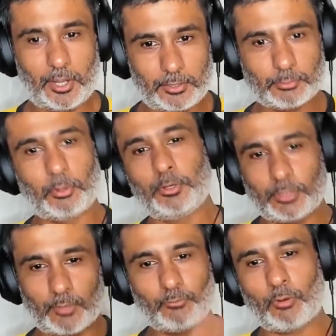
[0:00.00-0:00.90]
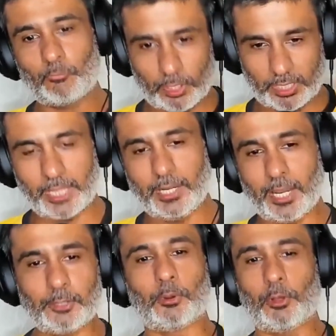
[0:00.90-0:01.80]
It is going to come from what I
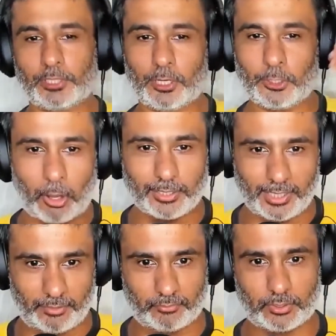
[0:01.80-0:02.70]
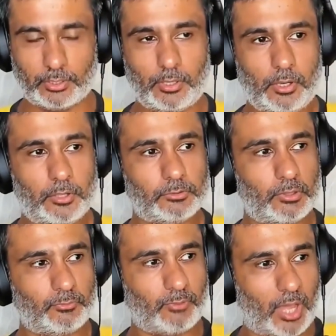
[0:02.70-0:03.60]
like to call the non-left.
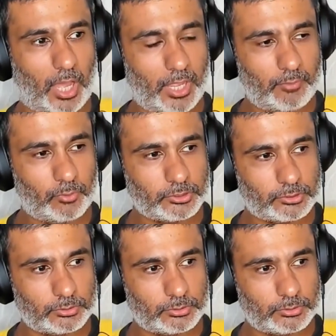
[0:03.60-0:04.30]
So if I was